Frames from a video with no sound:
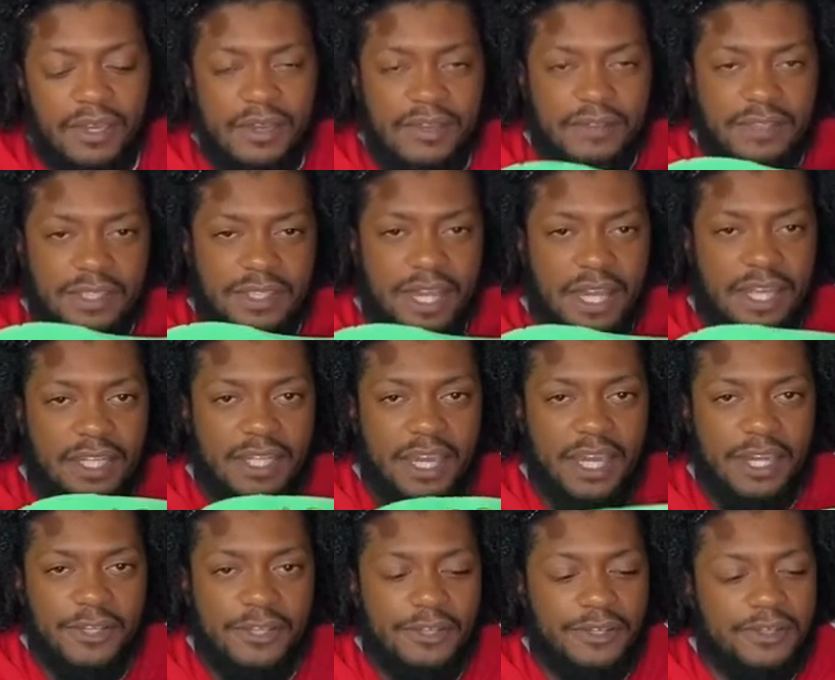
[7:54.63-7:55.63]
sock
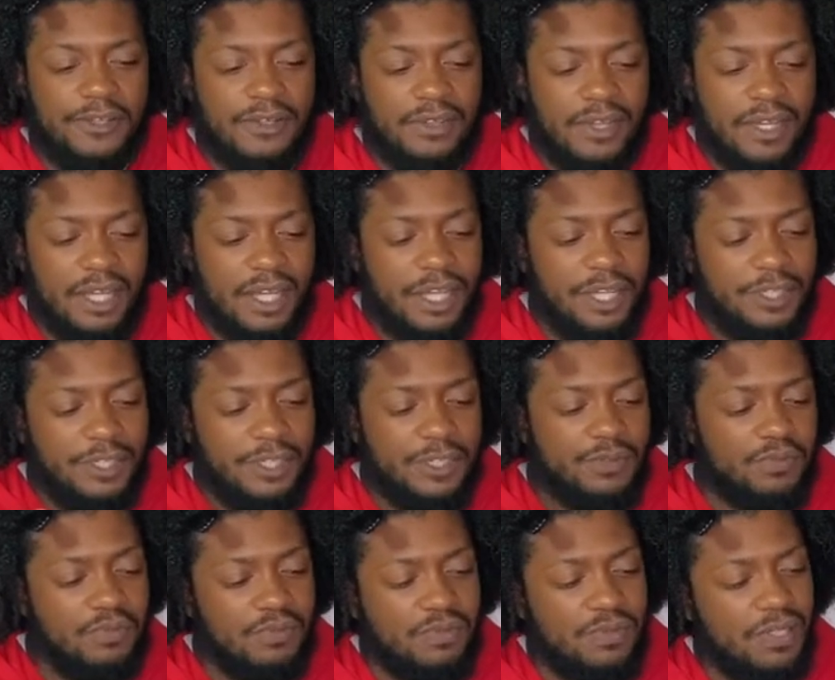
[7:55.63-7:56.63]
liner, and then you just,
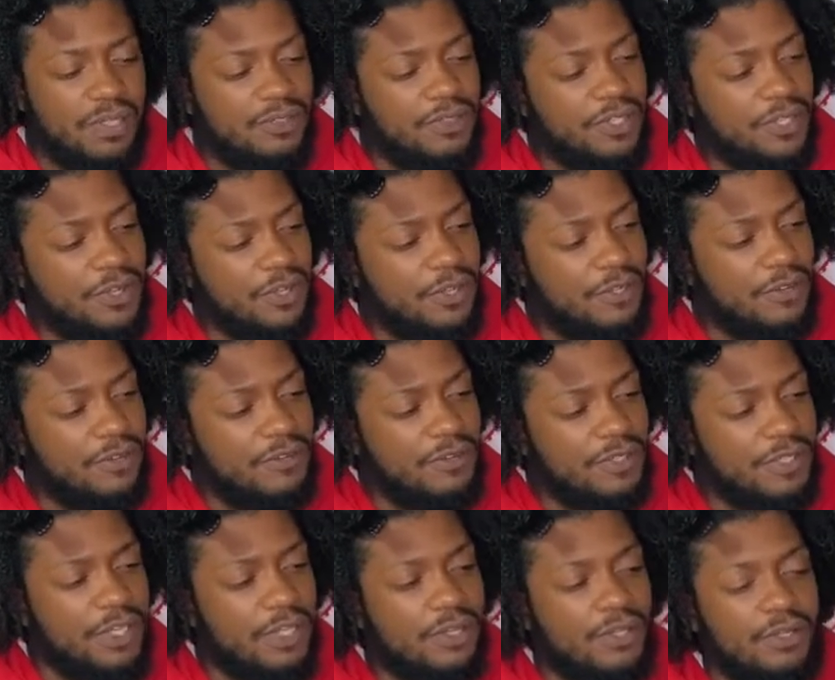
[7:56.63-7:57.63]
you know, turn it over,
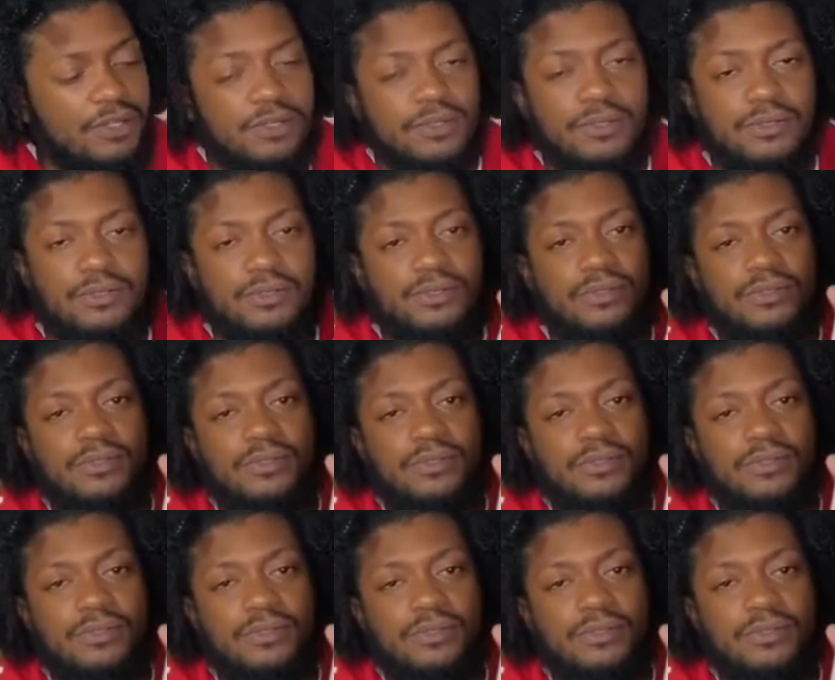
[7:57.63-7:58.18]
it's like, oh